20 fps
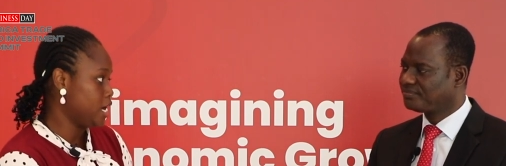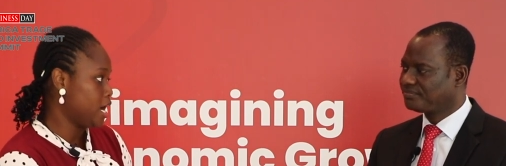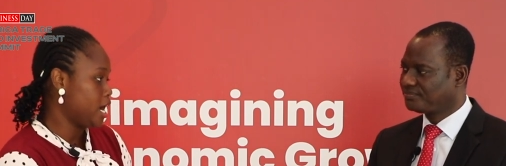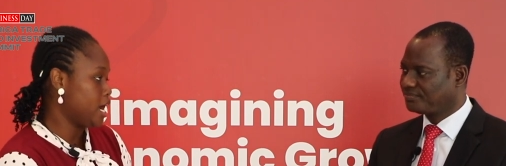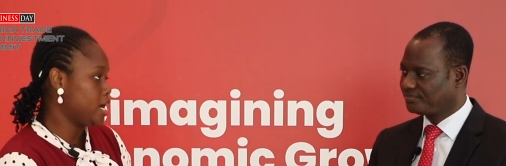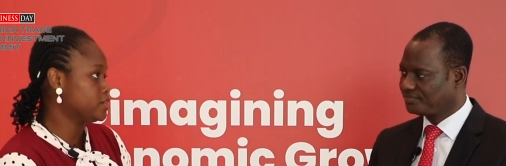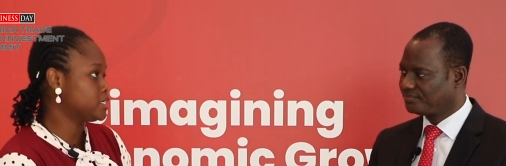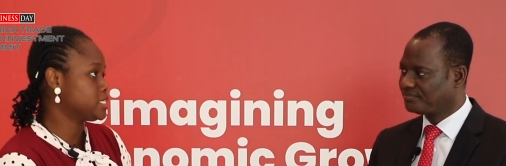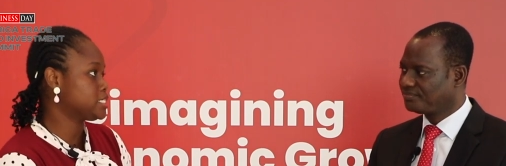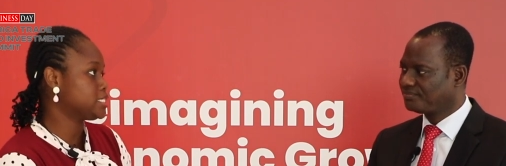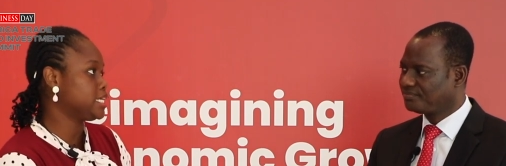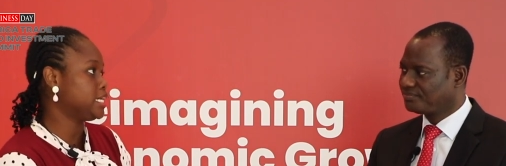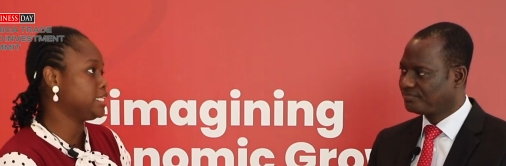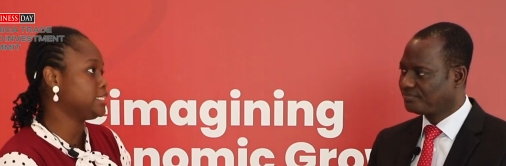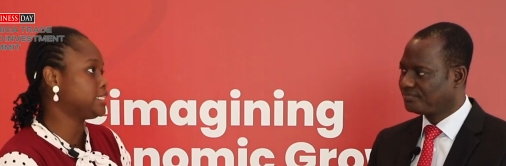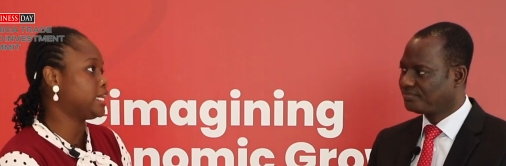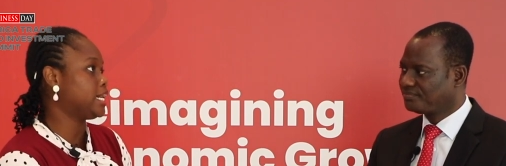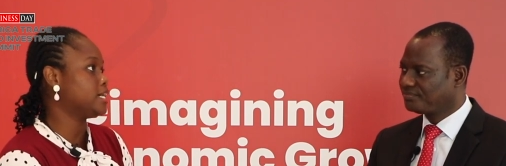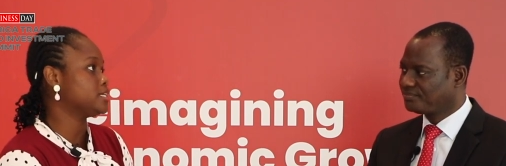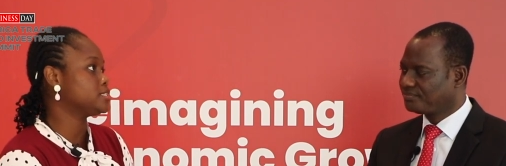Speaker 1: I understand
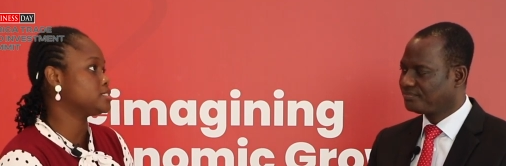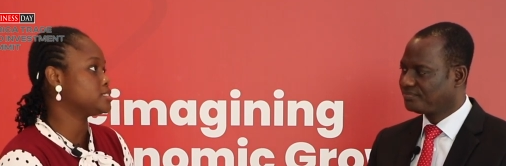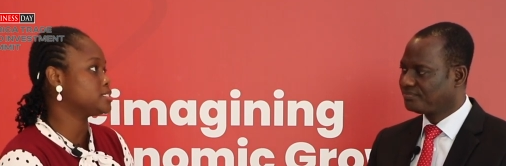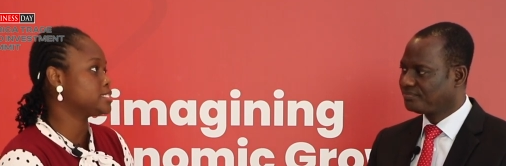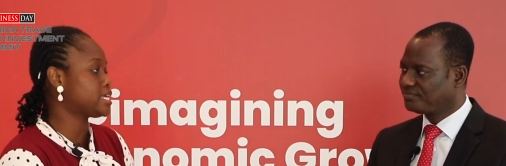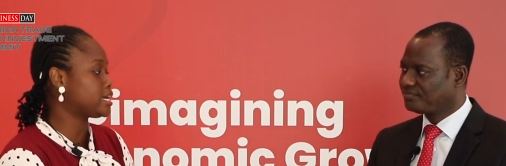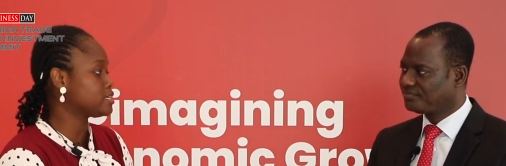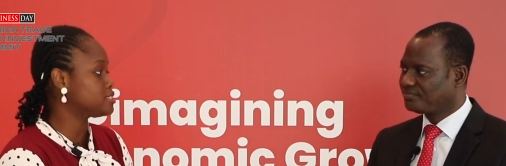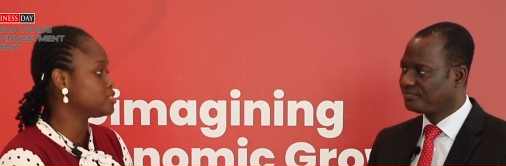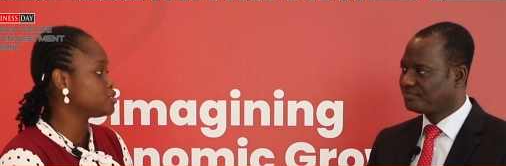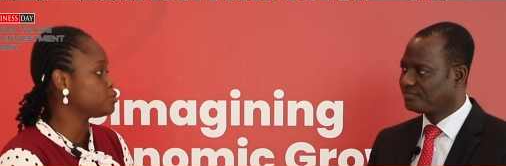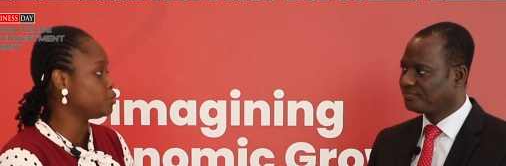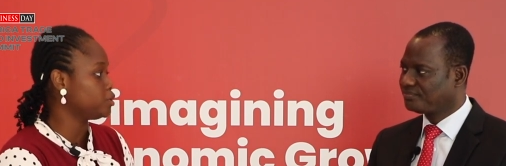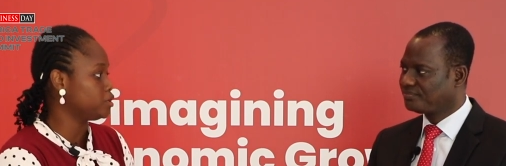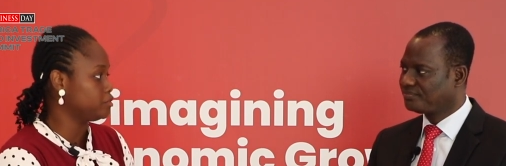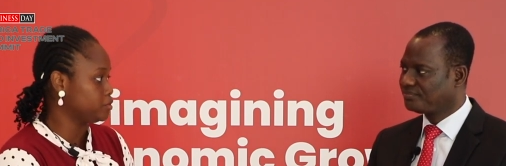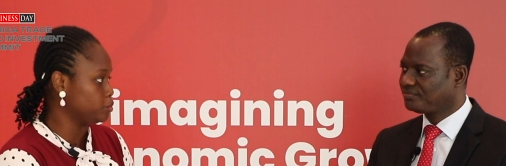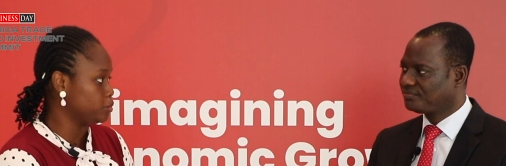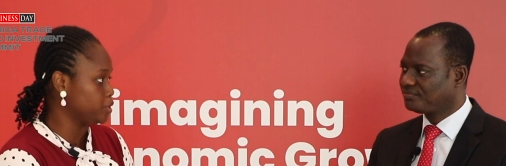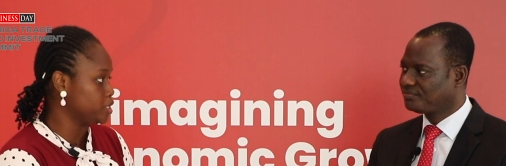that tax is one
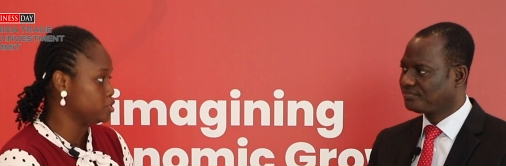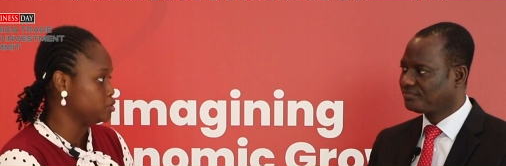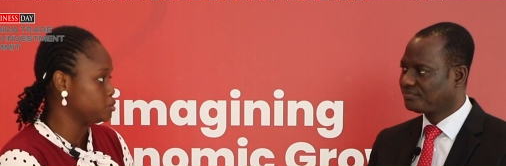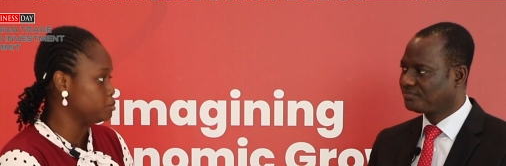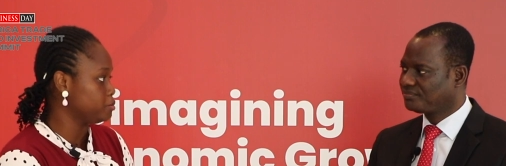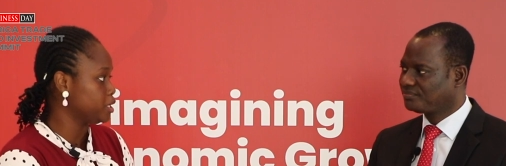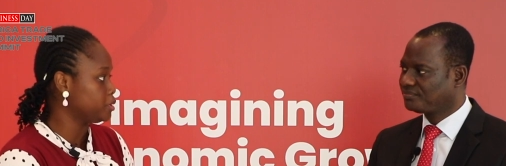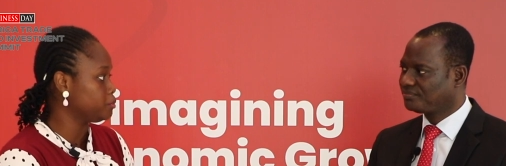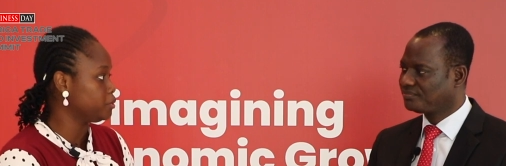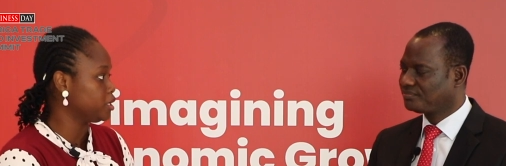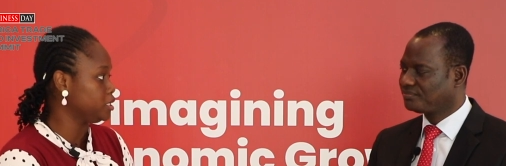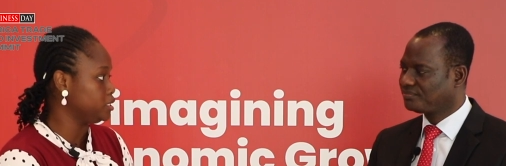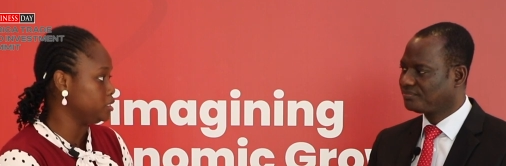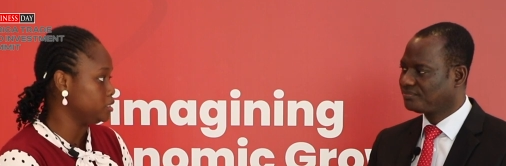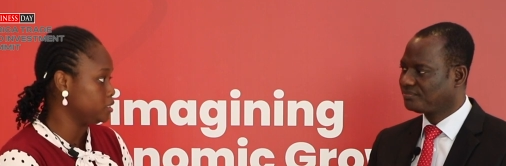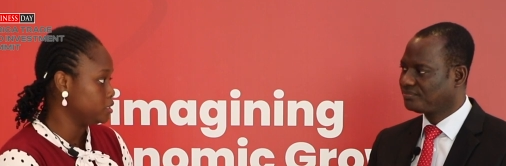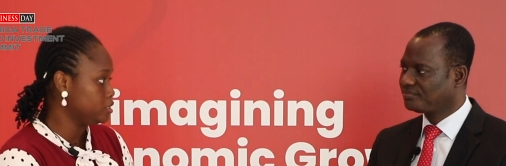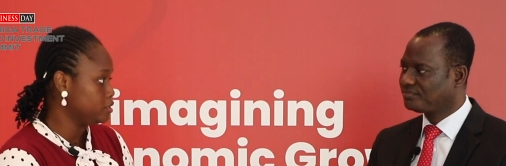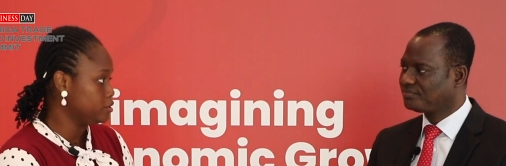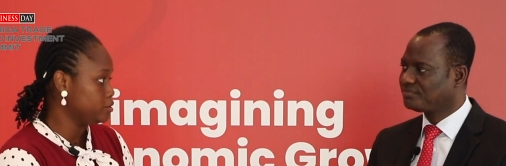of the ways to make money
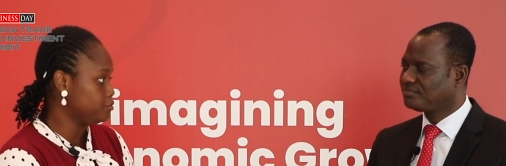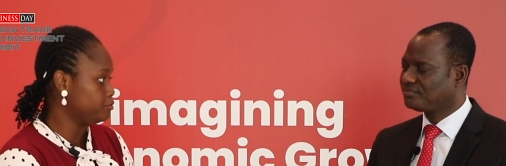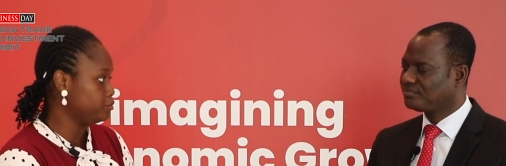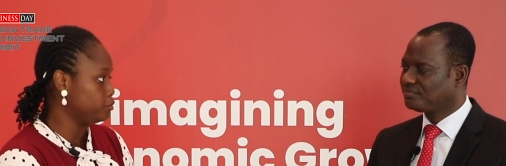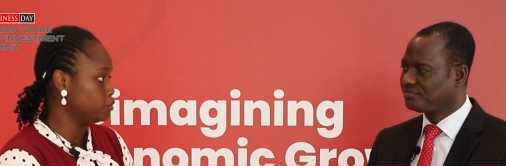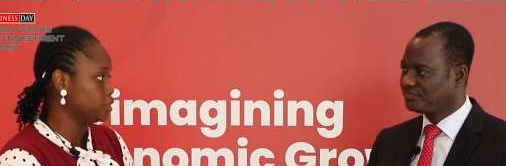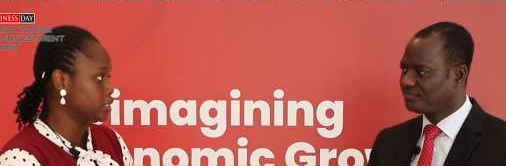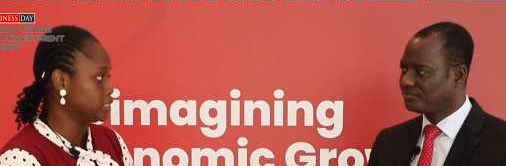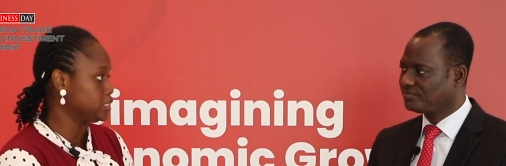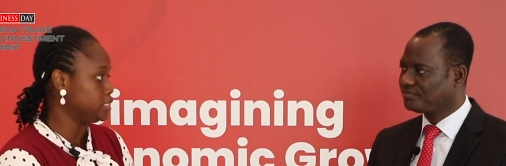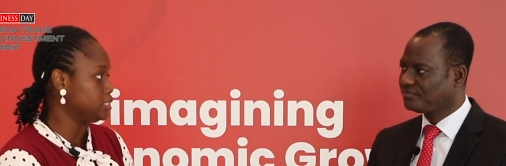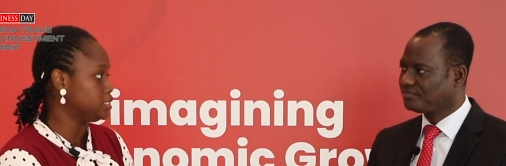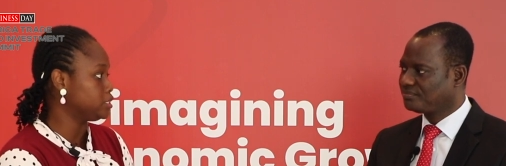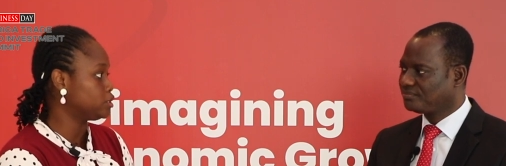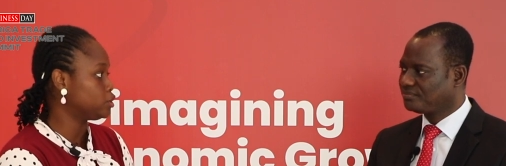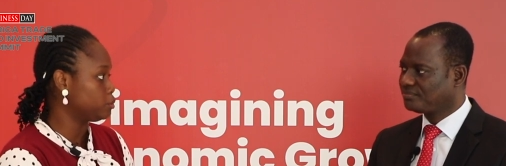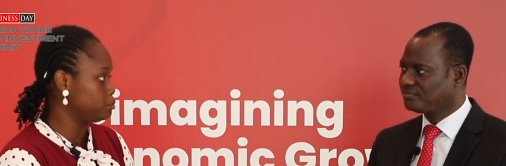for the